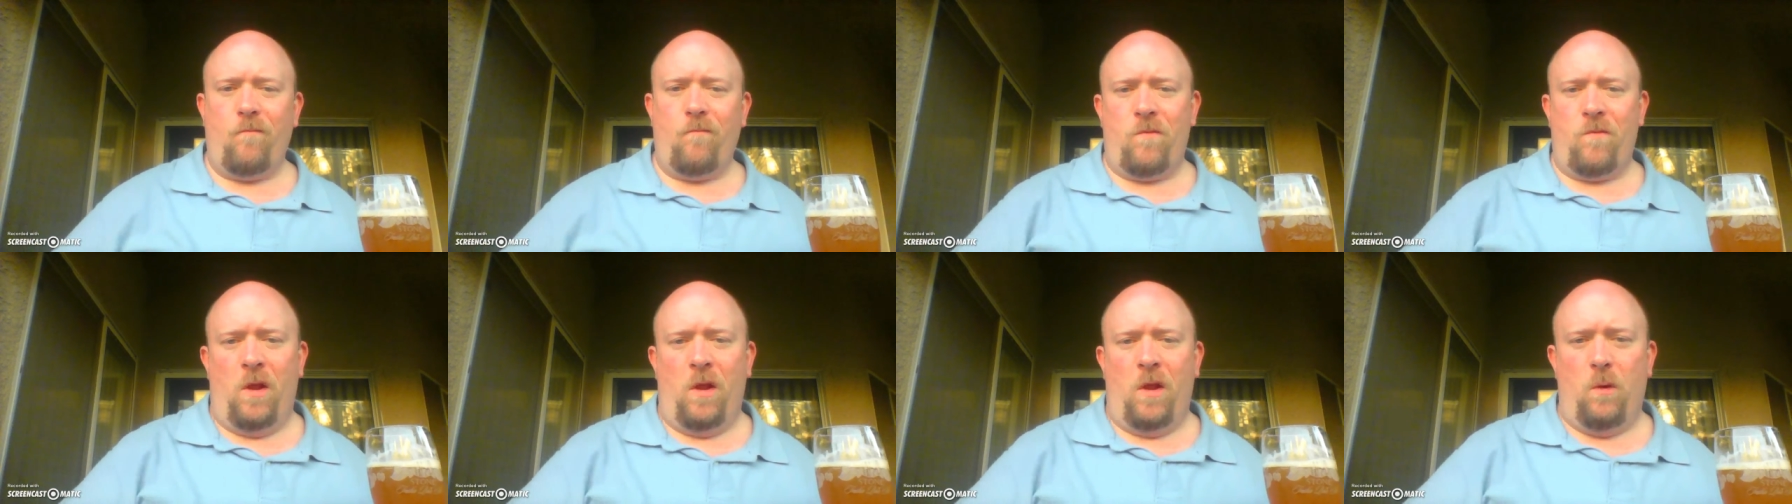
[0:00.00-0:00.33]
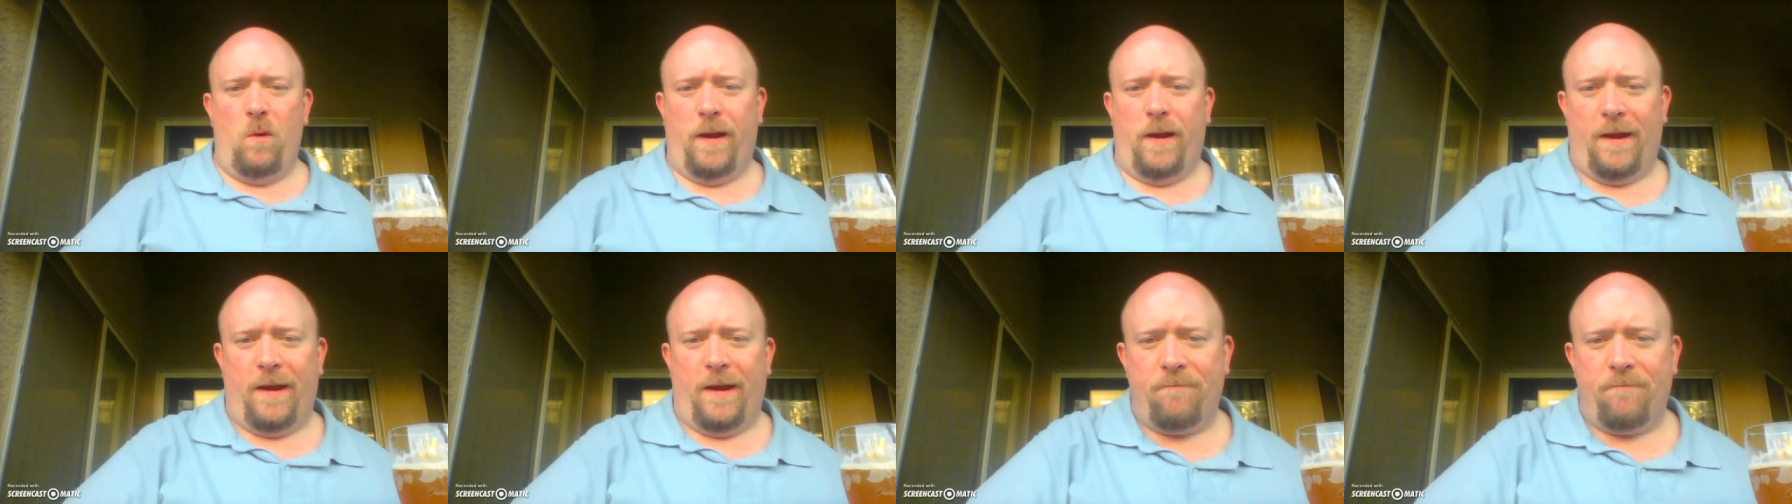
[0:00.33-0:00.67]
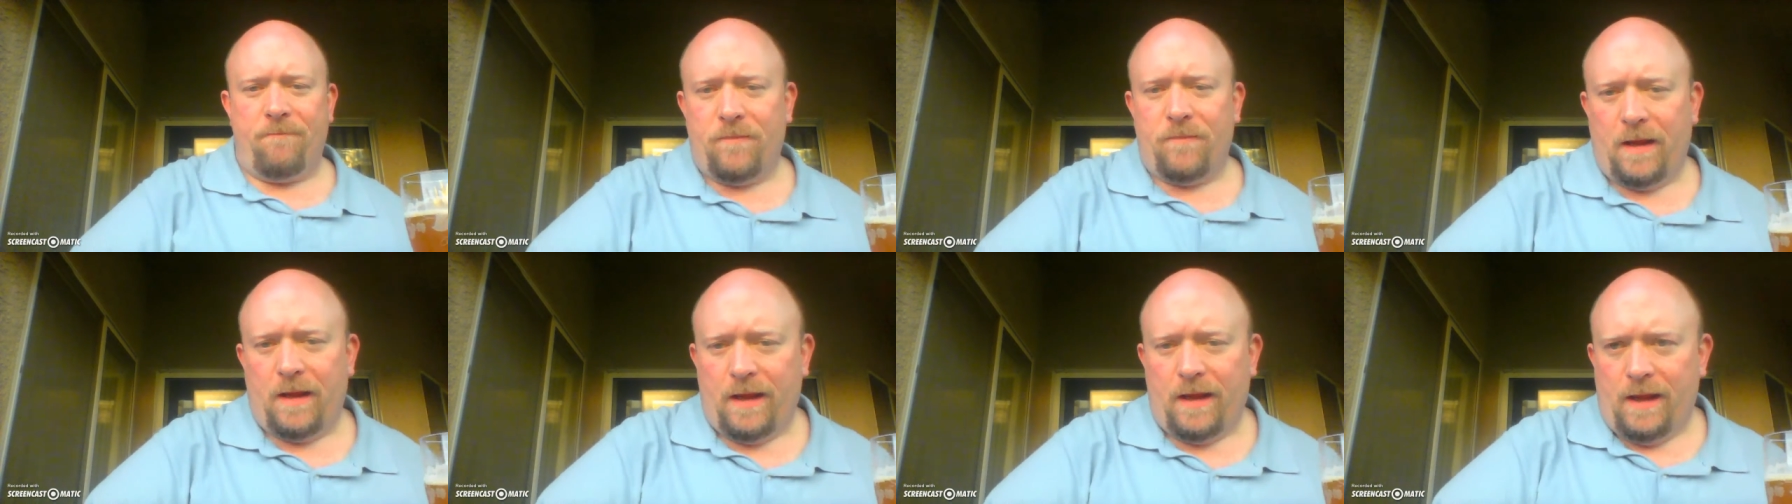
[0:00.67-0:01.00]
okay,
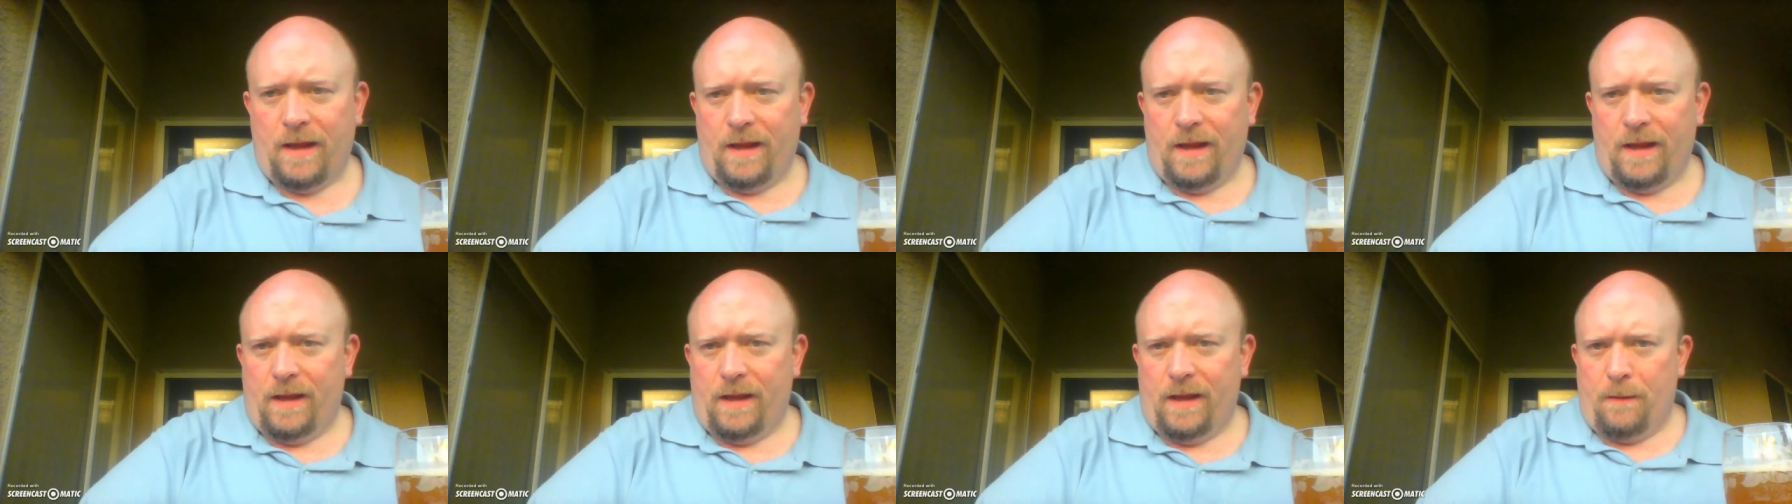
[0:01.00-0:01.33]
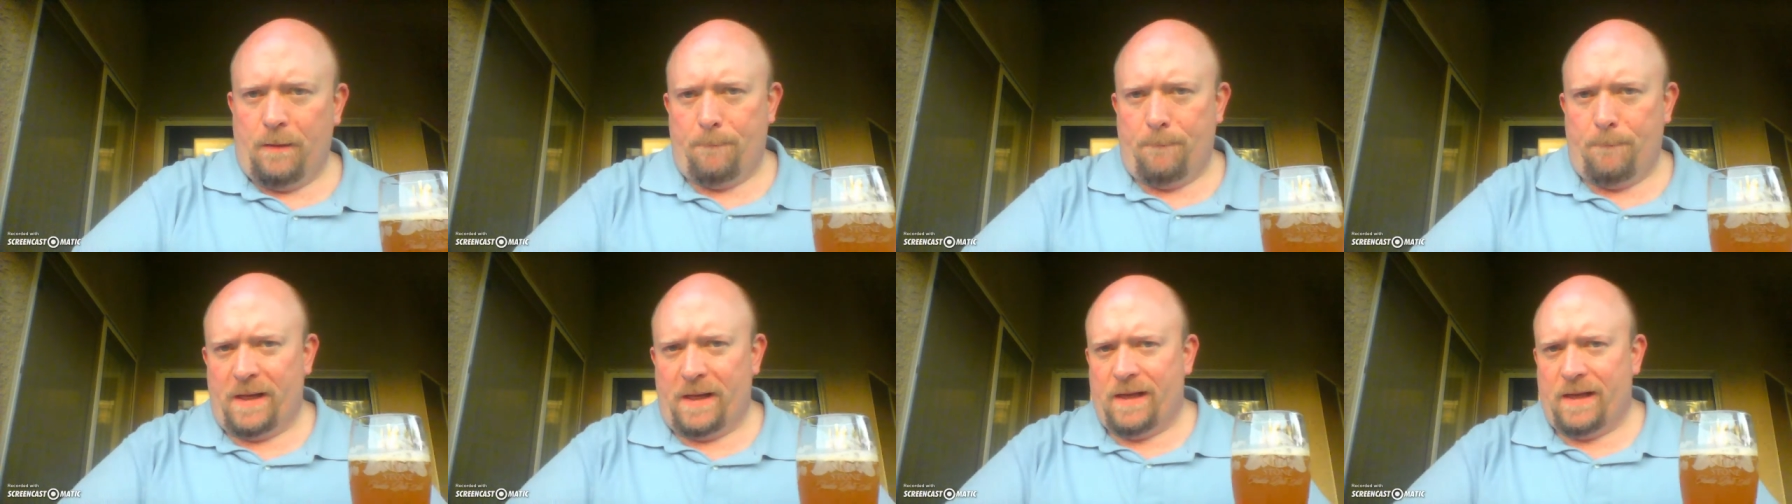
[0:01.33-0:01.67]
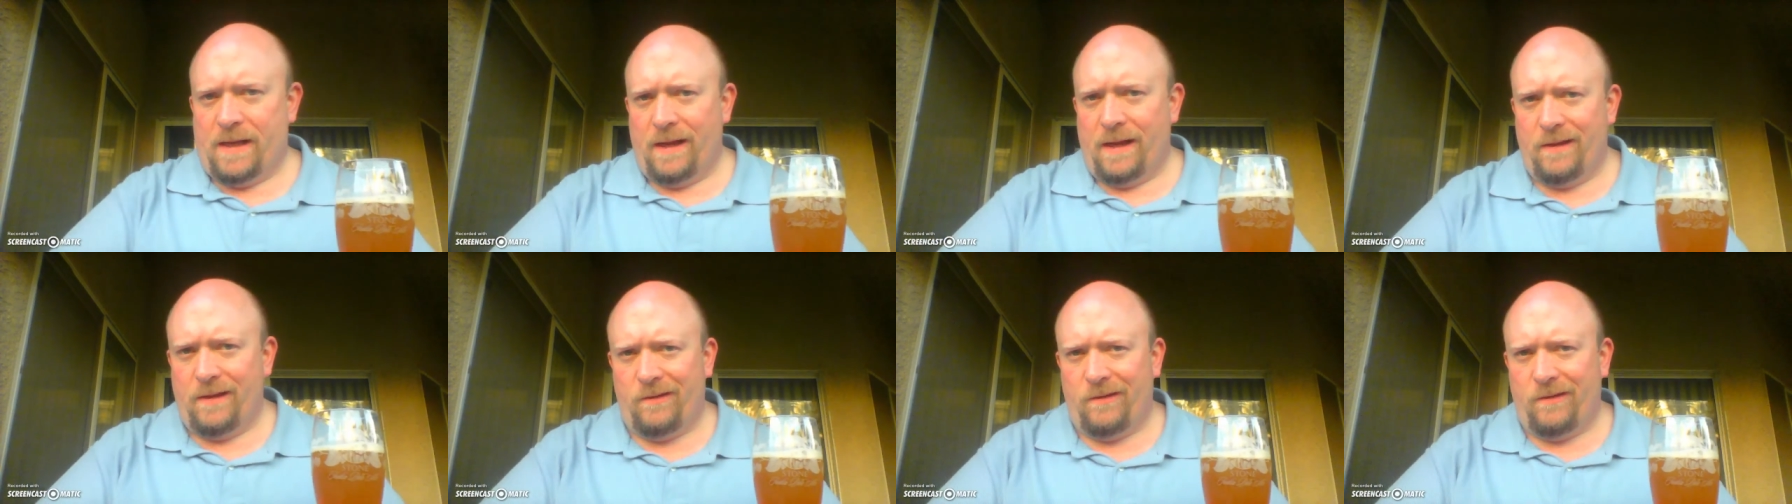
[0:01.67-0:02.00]

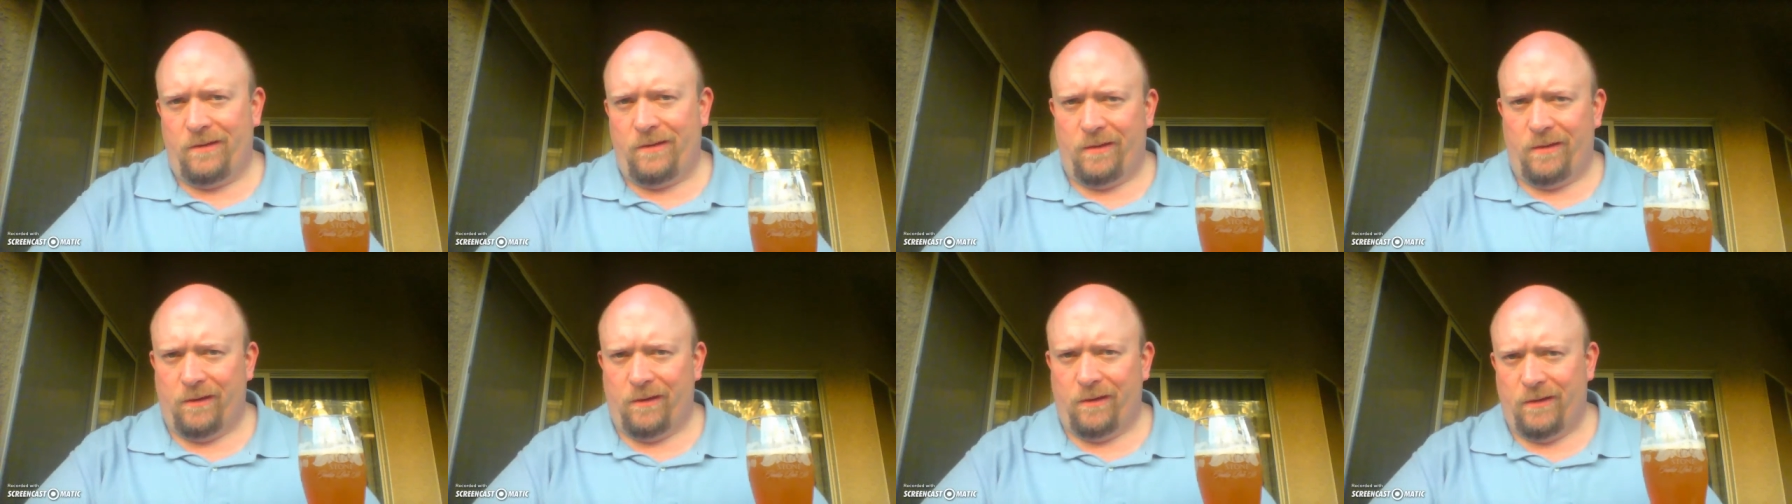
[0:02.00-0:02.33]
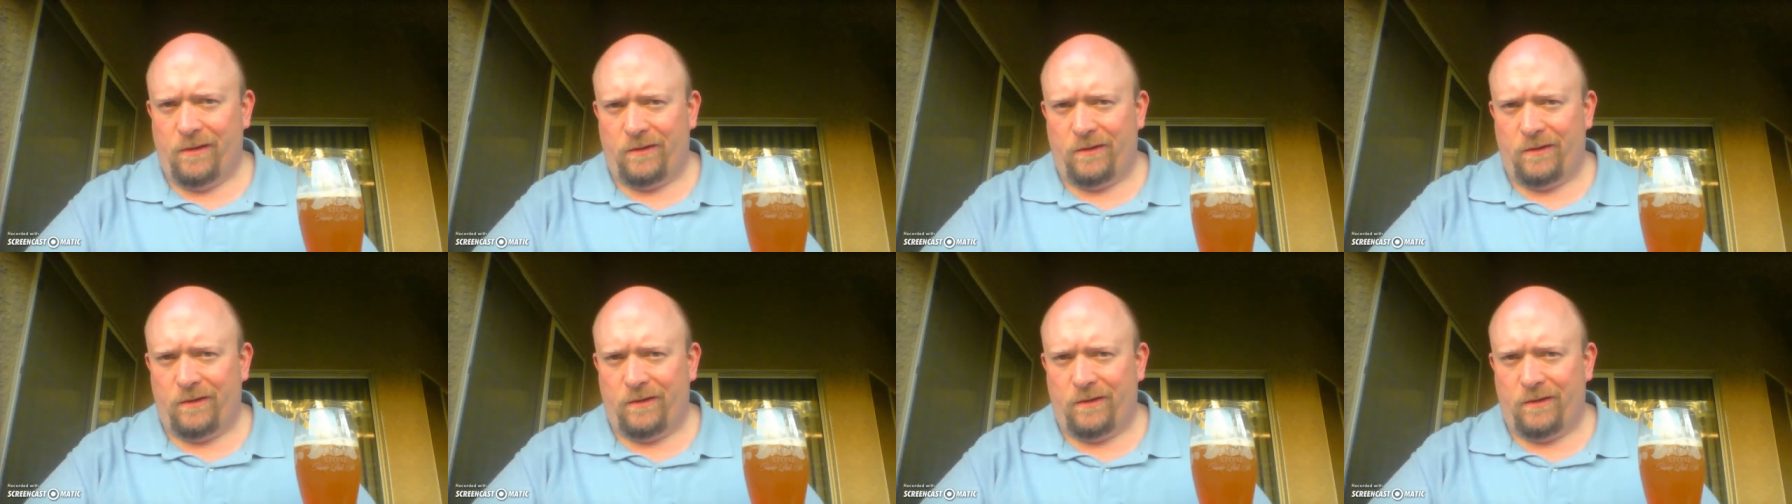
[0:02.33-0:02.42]
because there